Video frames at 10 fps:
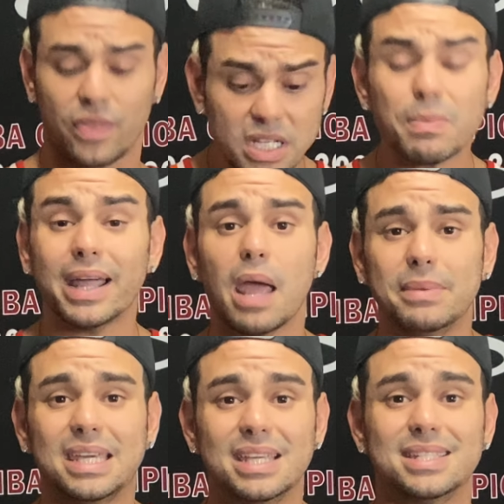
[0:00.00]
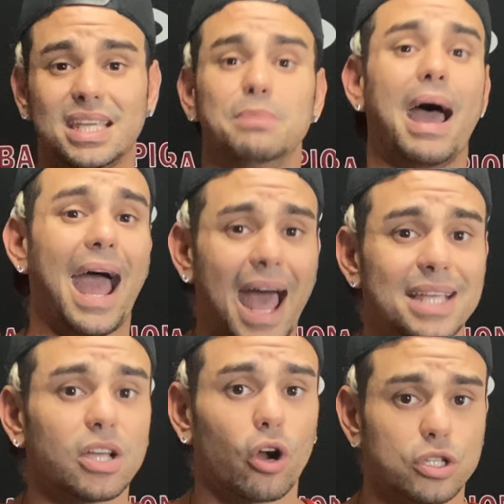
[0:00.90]
this Miami Heat team
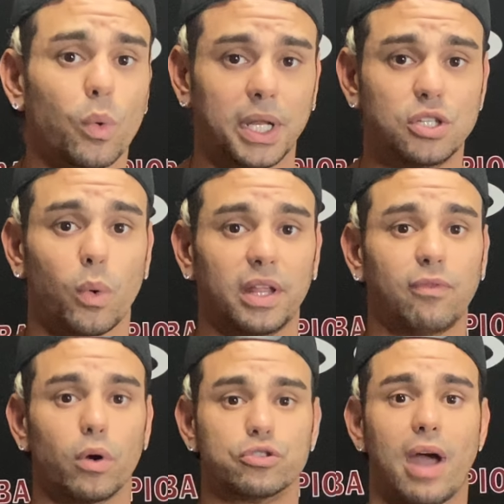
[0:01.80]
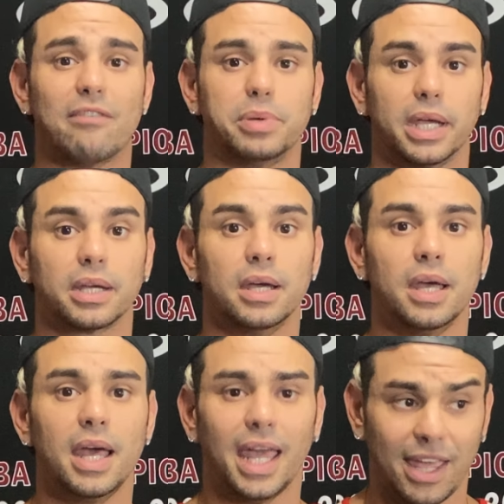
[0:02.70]
has our 2024 draft pick.
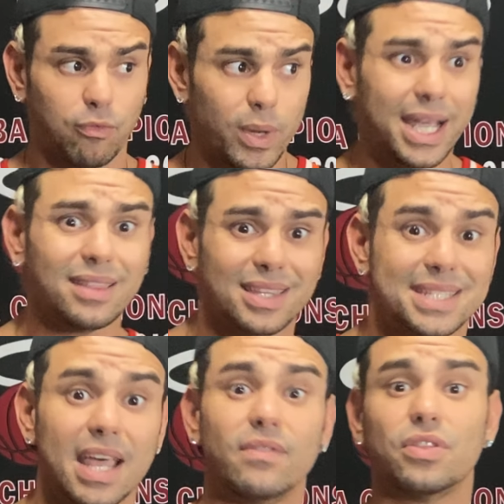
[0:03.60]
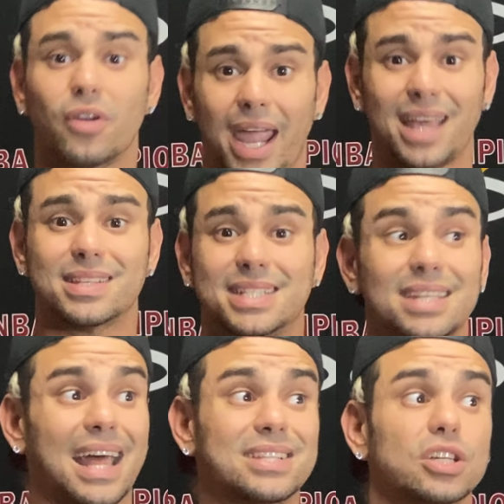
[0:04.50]
If we get the seventh or eighth
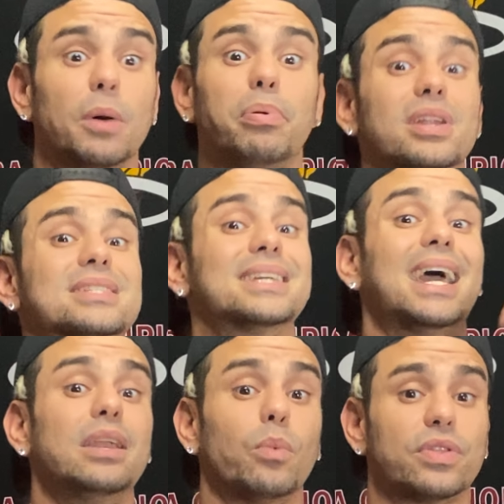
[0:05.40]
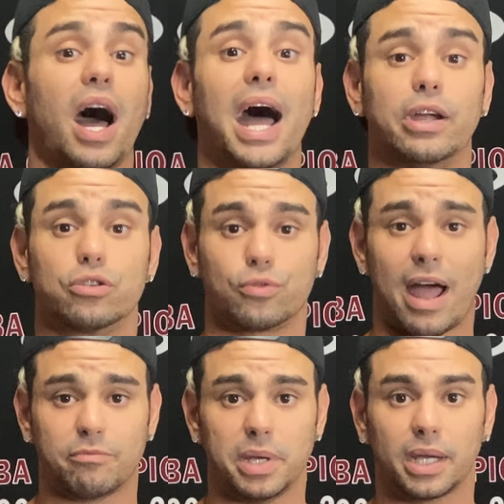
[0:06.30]
seed, that's going to put us again with a higher
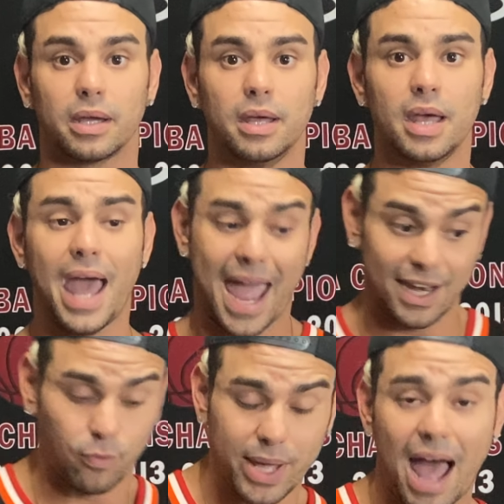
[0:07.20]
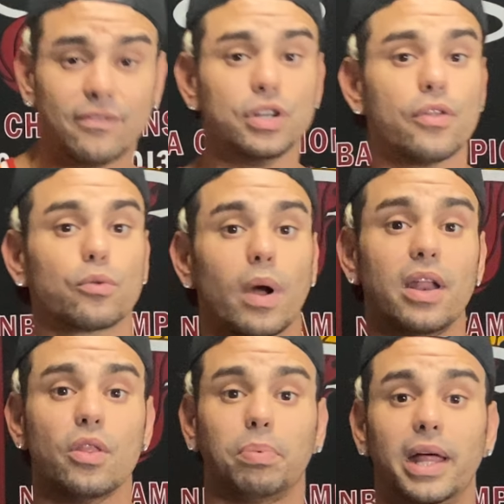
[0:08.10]
draft pick. And if we have another
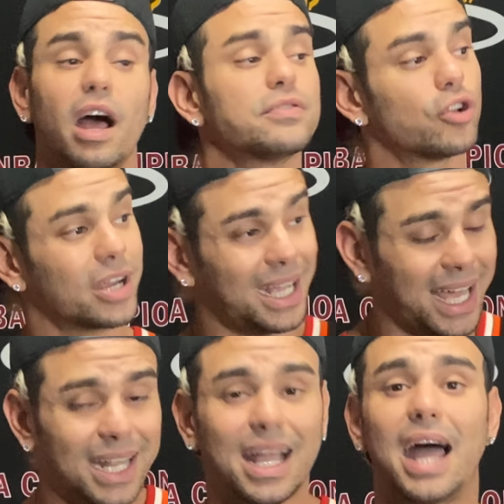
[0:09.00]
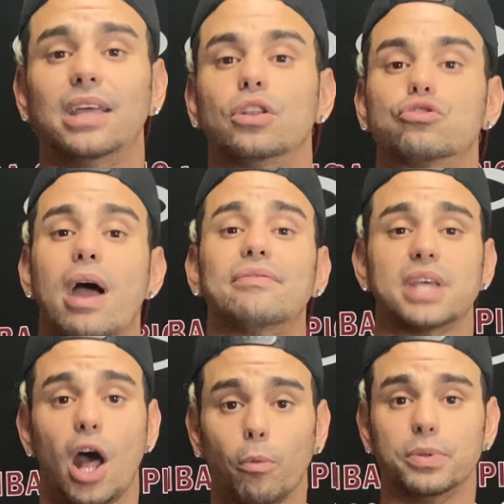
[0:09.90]
run in the playoffs, you're going to get a guy in the draft
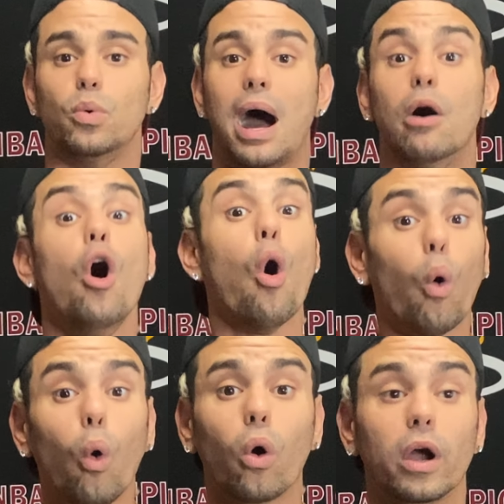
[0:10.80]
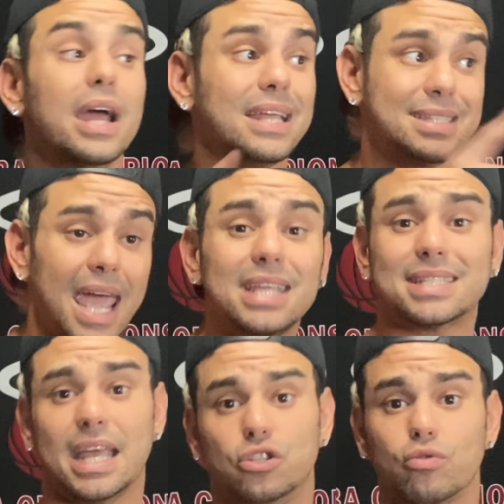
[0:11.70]
to help you out. Or take
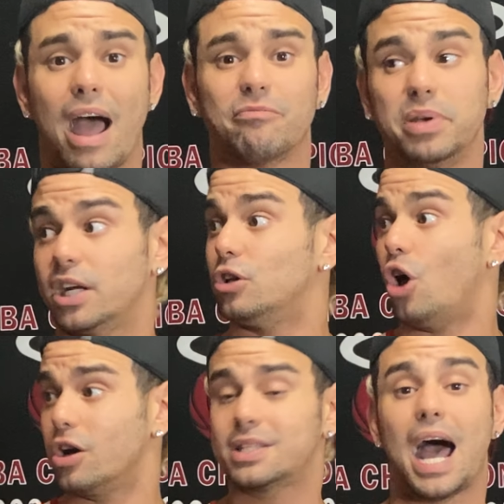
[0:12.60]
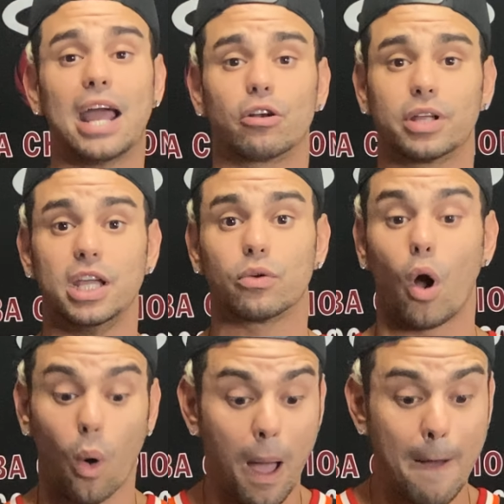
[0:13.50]
said draft pick along Tyler
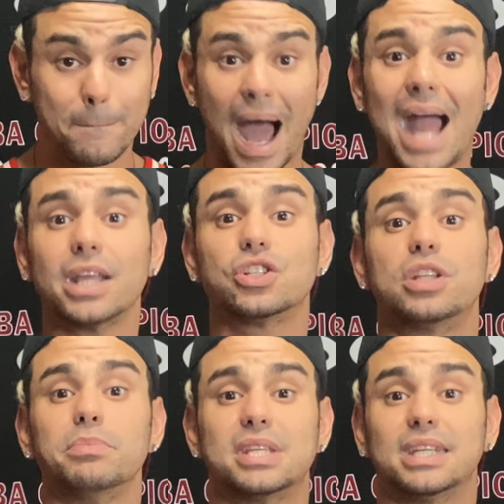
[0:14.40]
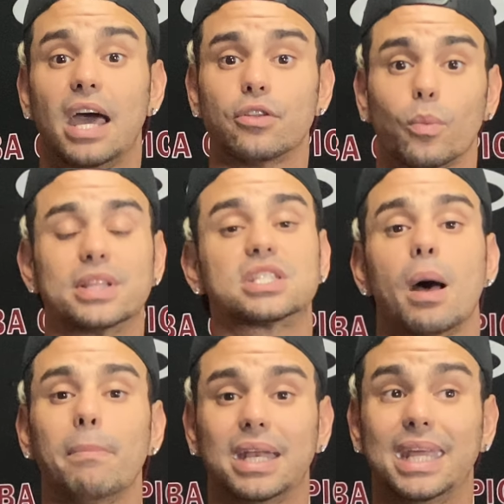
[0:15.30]
Herro, package them together with
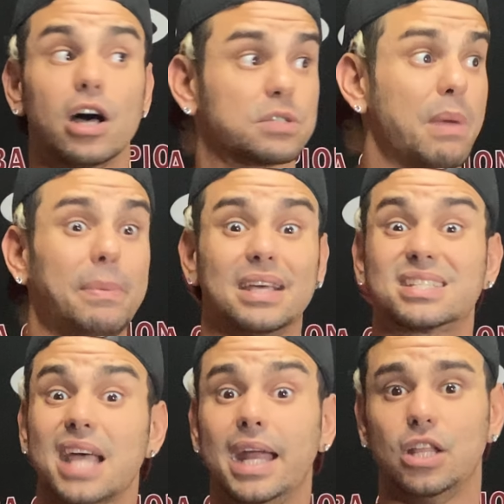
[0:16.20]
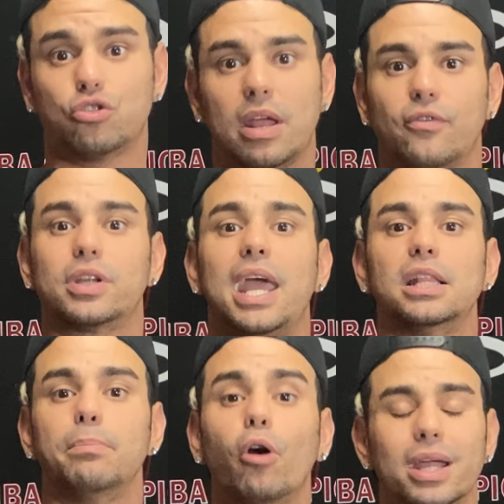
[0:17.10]
somebody else, maybe a sign and trade for
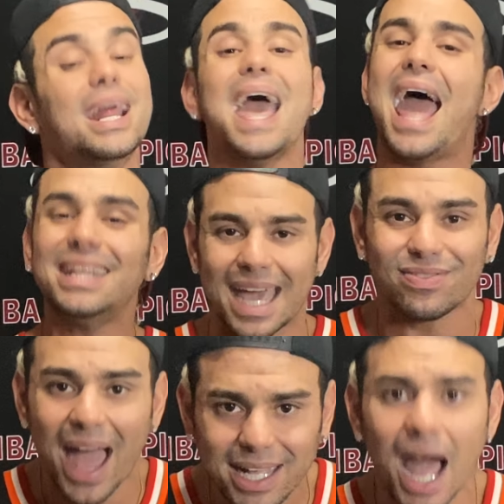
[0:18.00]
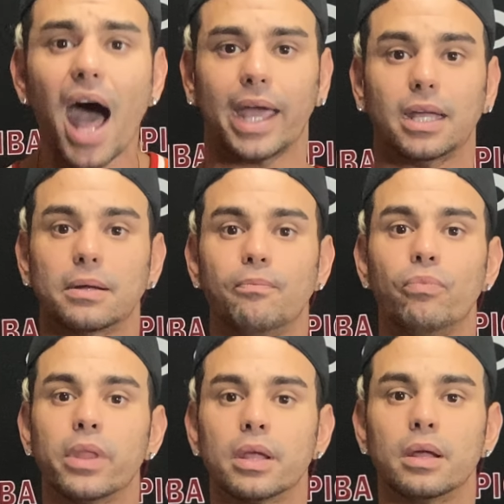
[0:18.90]
Caleb Martin, and get that guy.
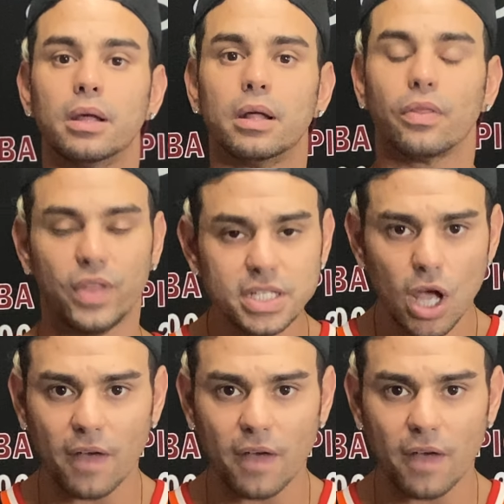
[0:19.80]
This